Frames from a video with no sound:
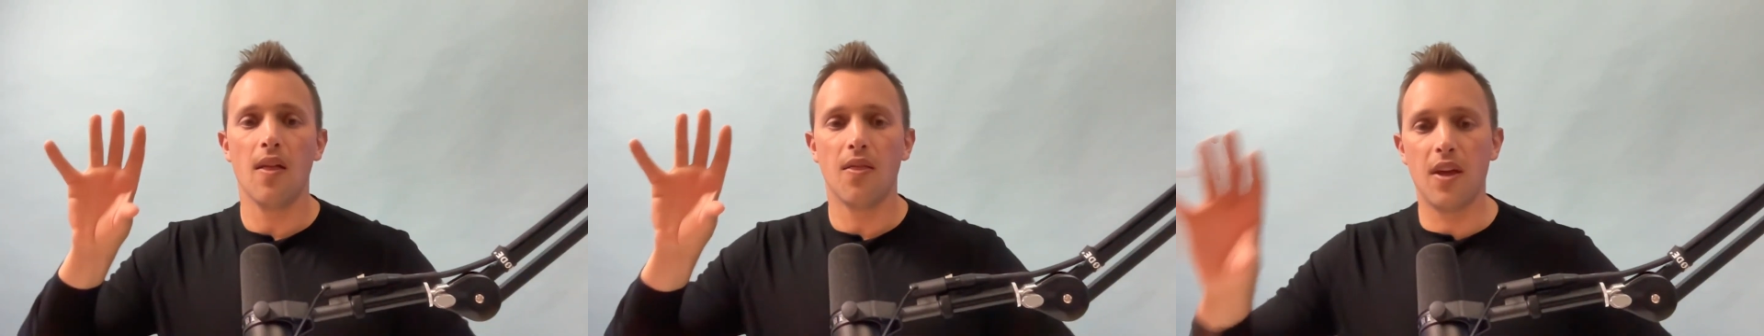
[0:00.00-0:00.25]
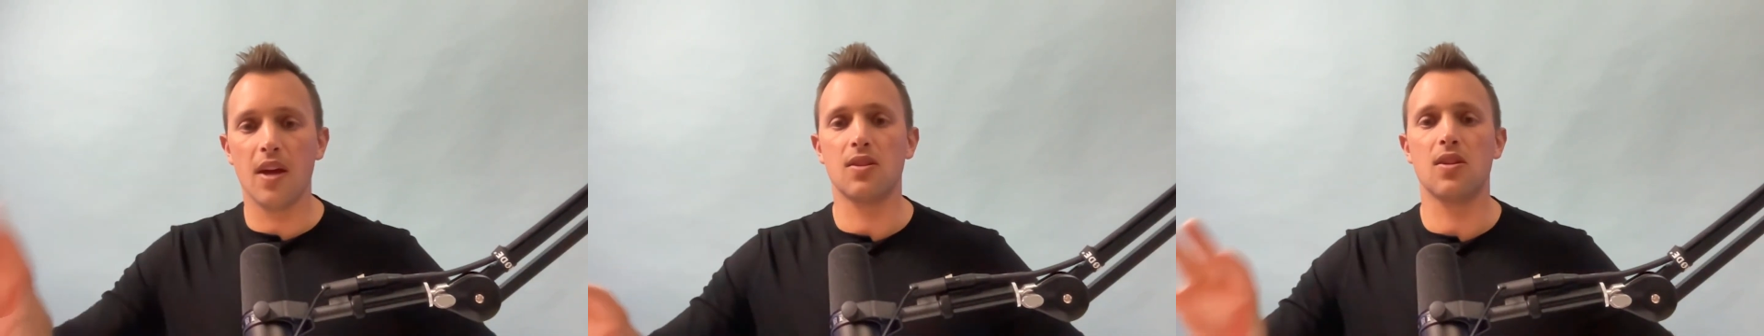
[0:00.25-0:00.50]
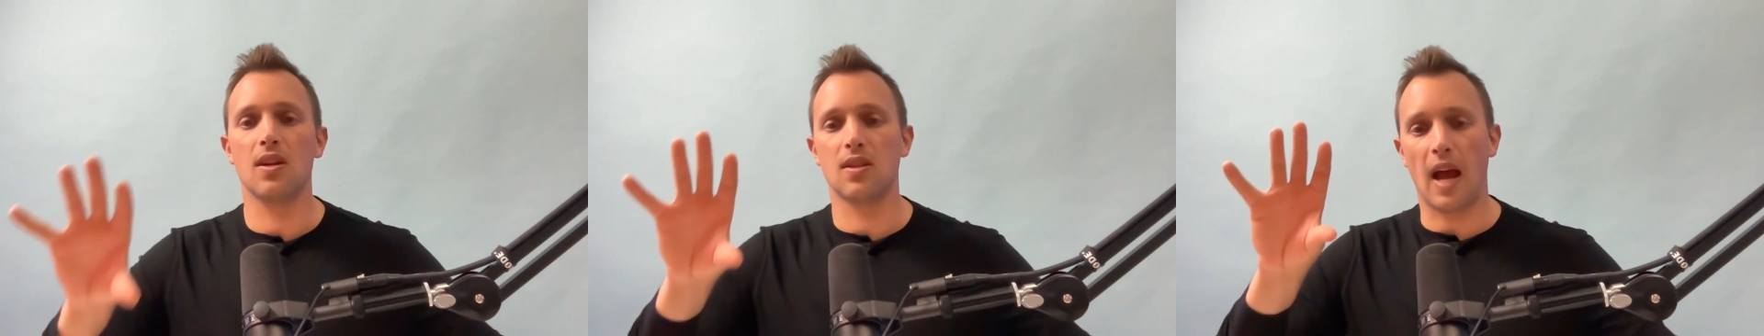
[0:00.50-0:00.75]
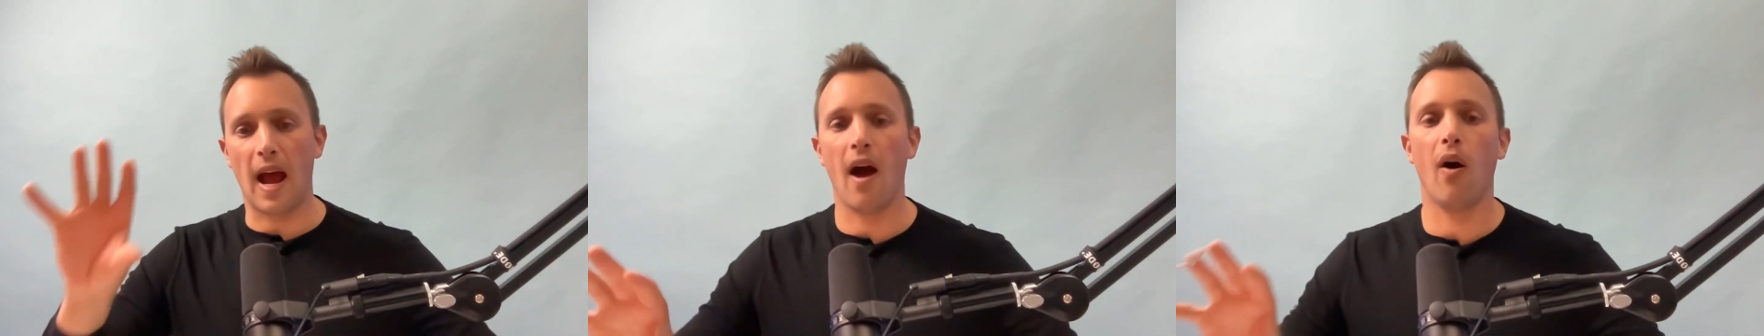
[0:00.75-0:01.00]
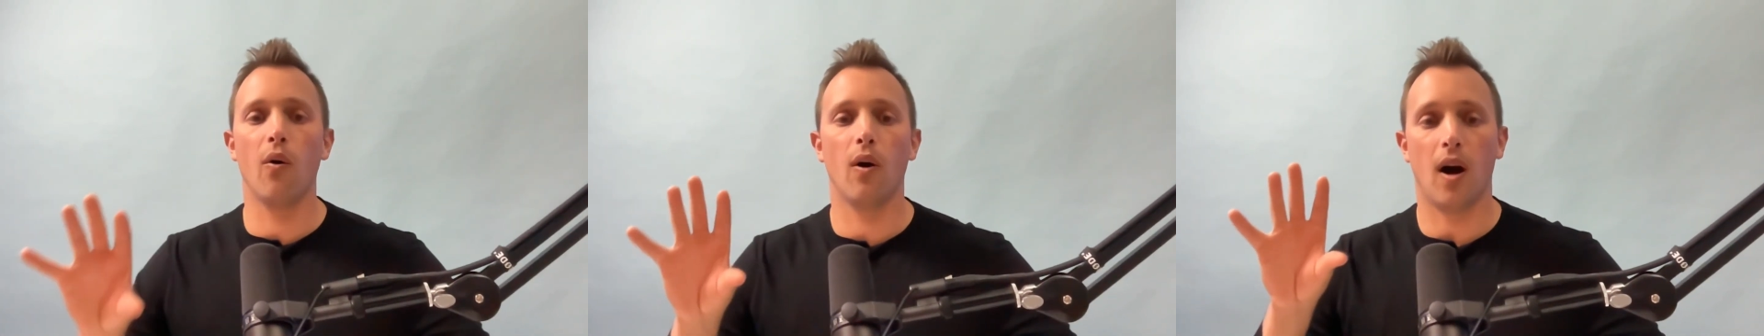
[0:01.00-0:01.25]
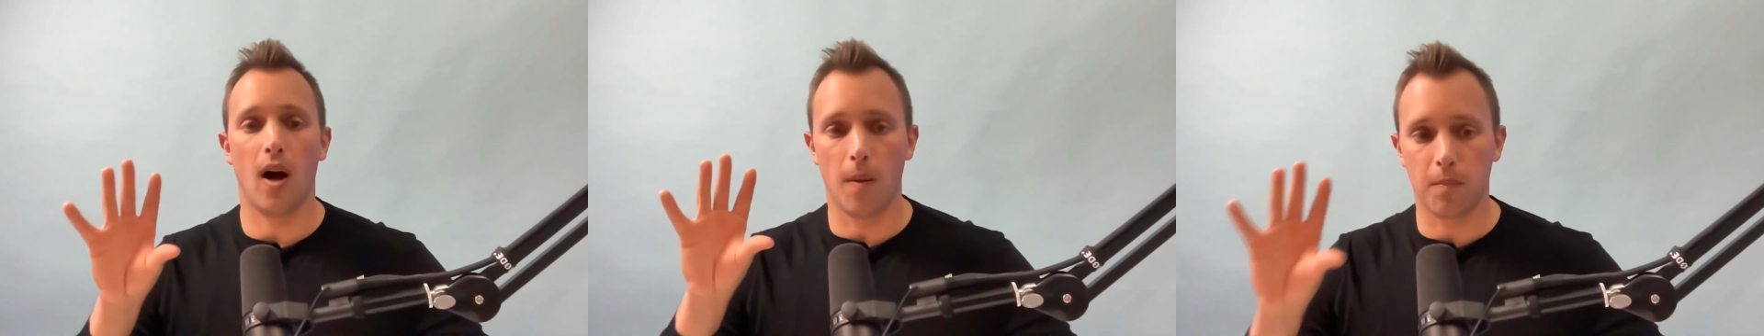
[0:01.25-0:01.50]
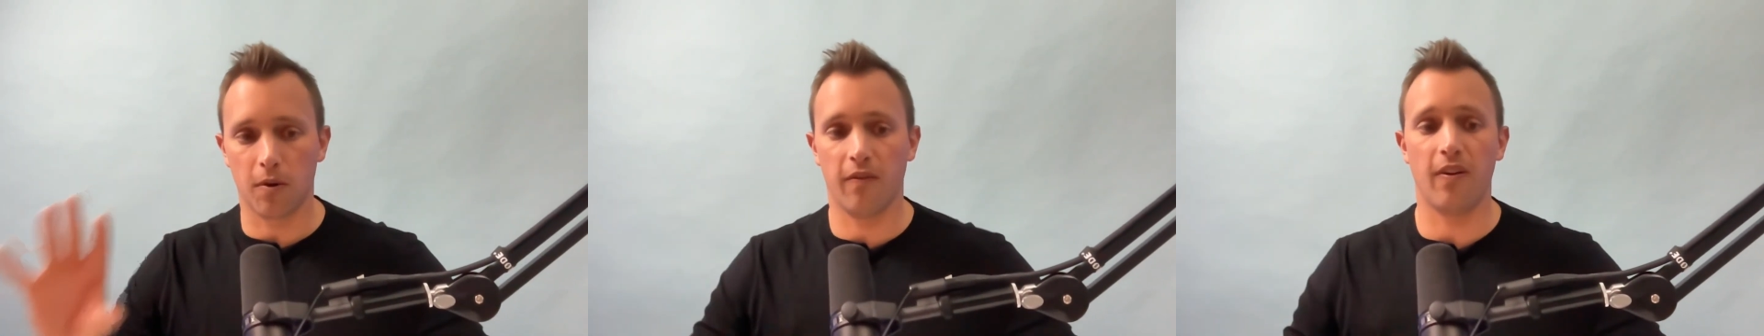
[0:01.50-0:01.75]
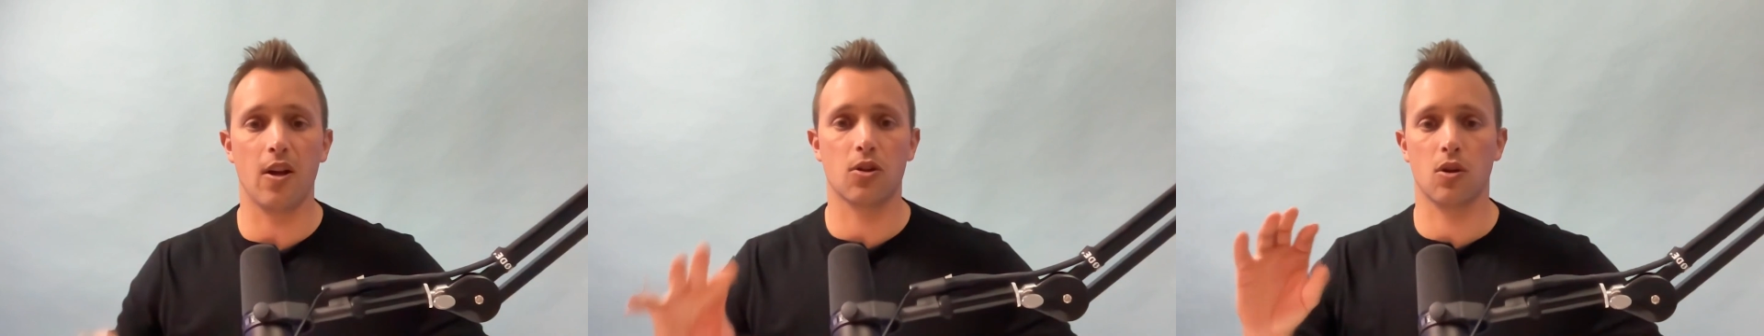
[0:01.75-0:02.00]
This is how a
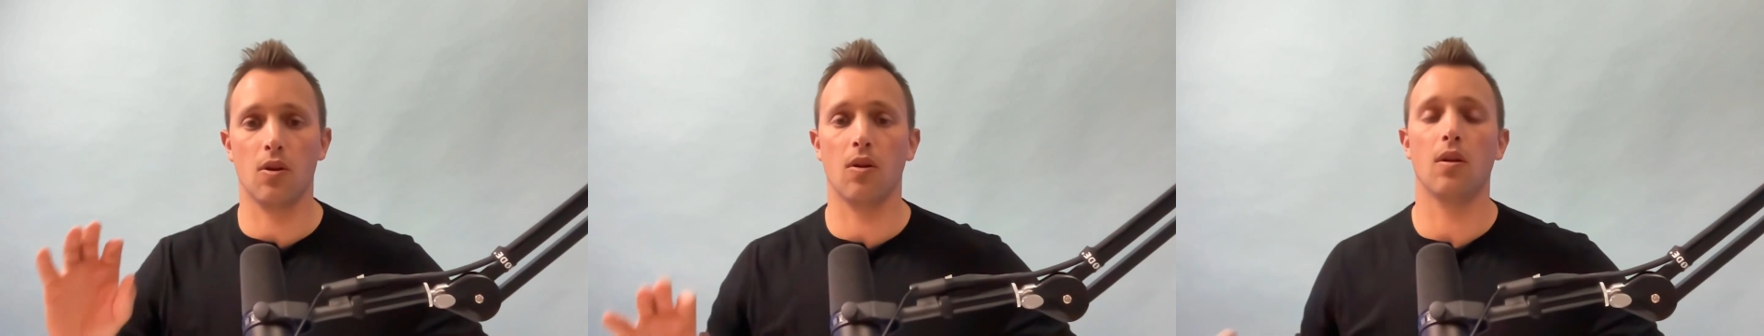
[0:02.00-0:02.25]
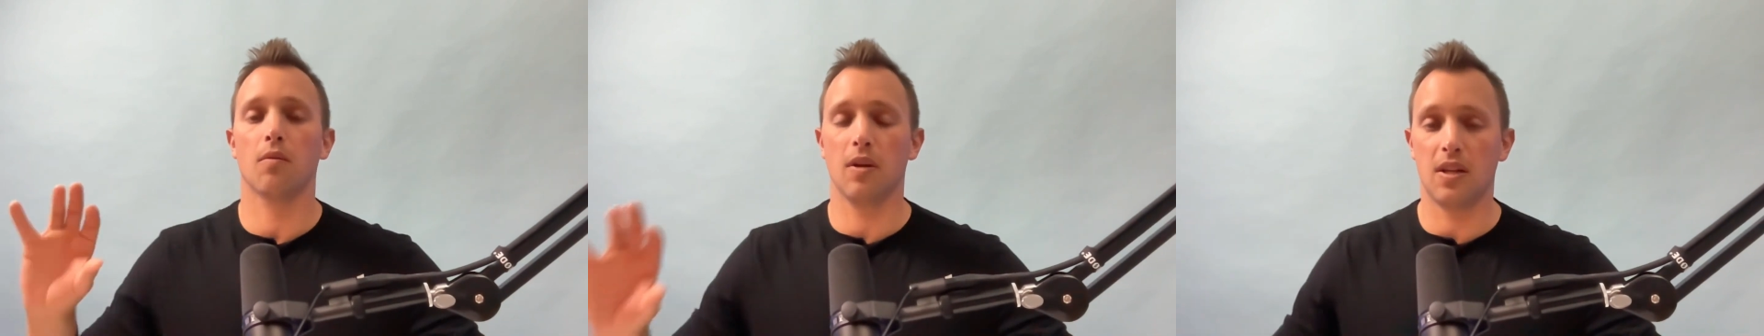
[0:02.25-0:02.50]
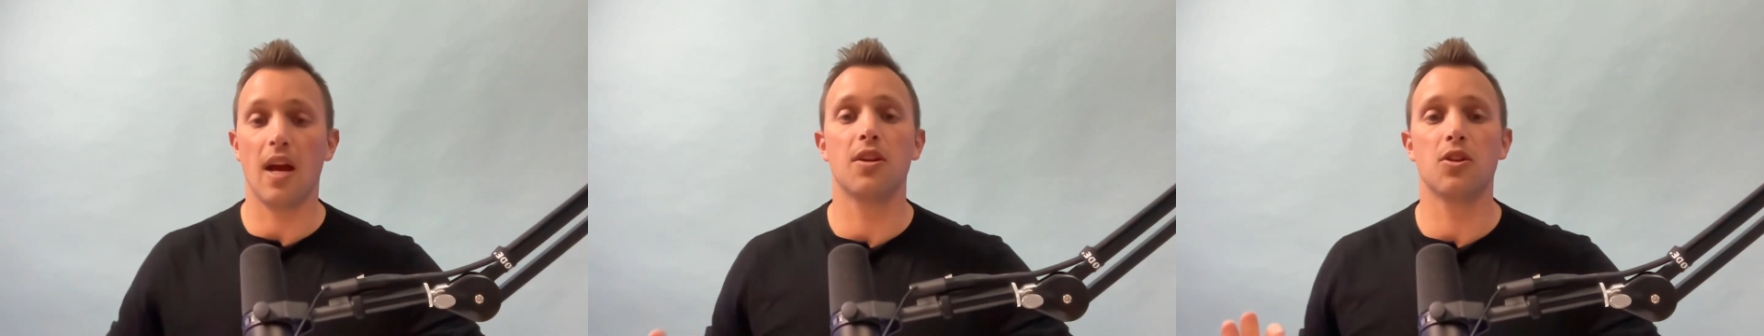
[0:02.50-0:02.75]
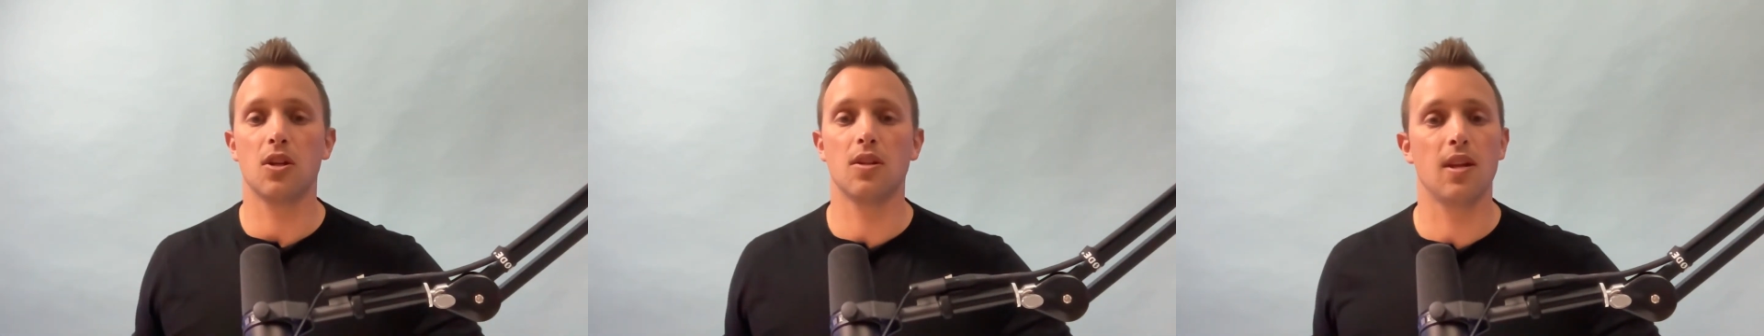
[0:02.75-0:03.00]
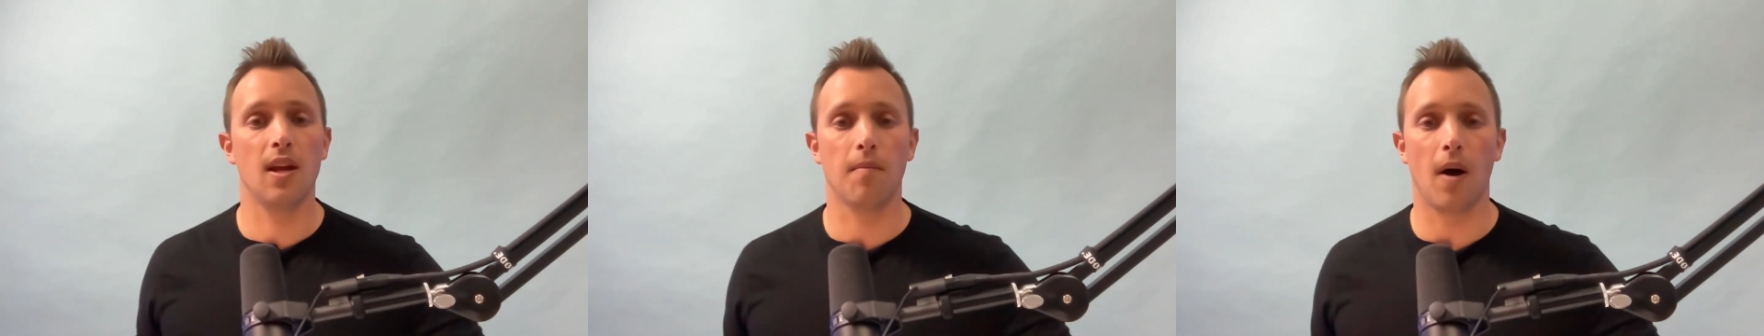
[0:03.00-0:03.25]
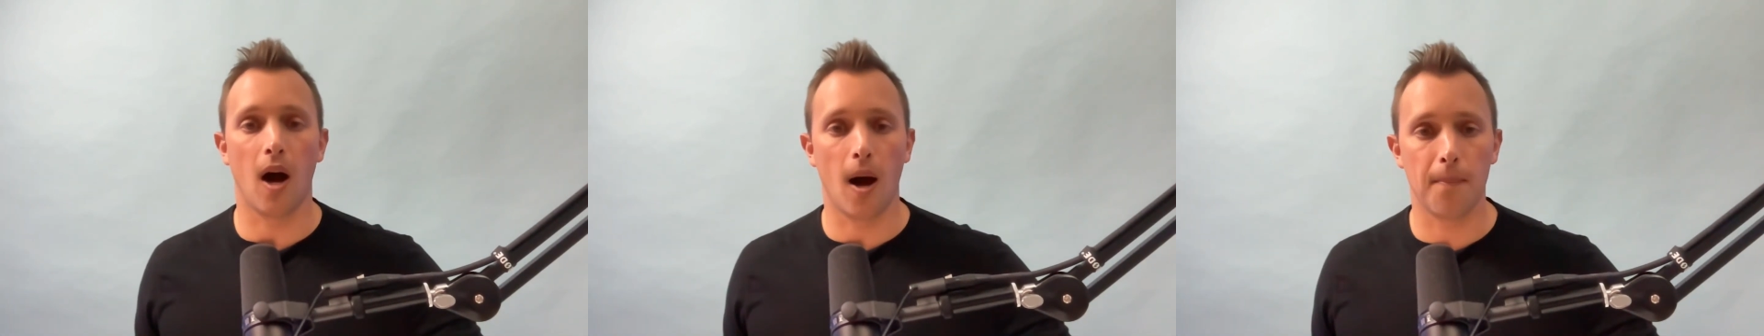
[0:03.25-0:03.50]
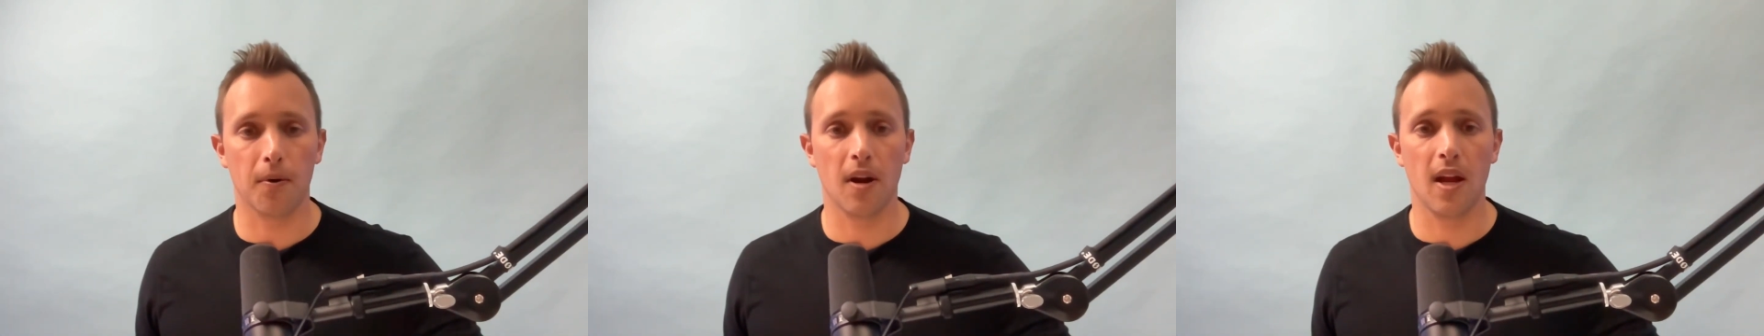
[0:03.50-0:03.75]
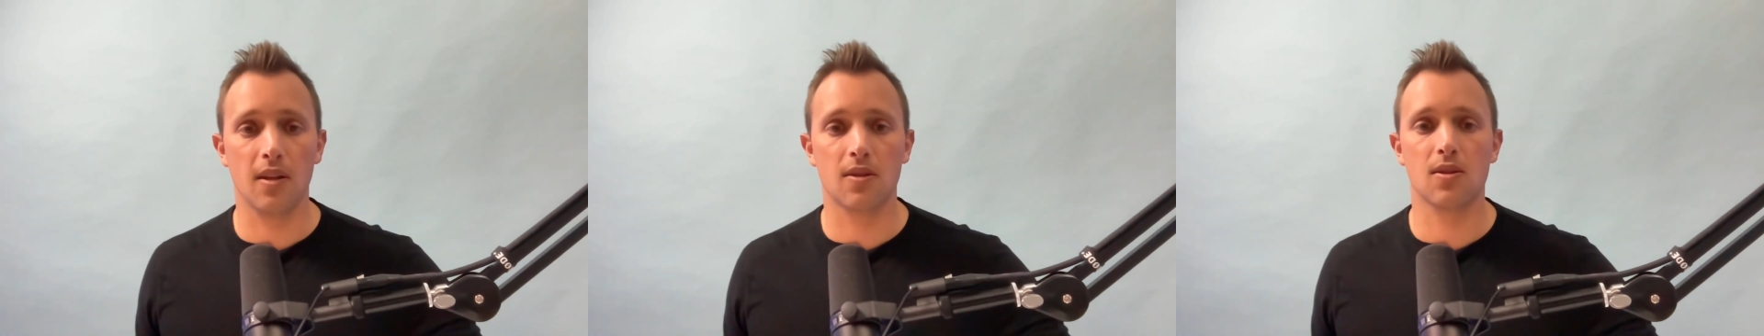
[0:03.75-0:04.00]
professional retention team
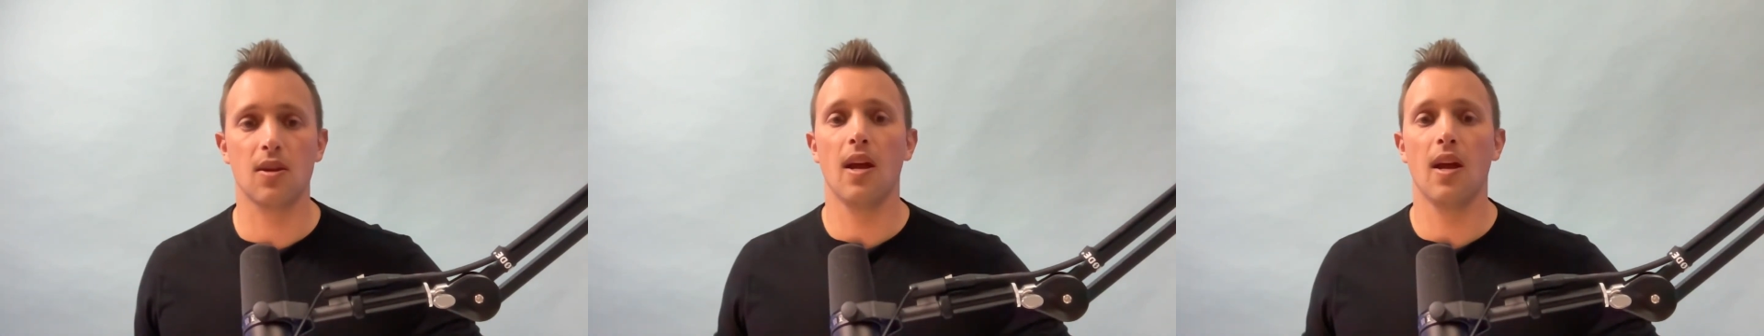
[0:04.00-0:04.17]
operates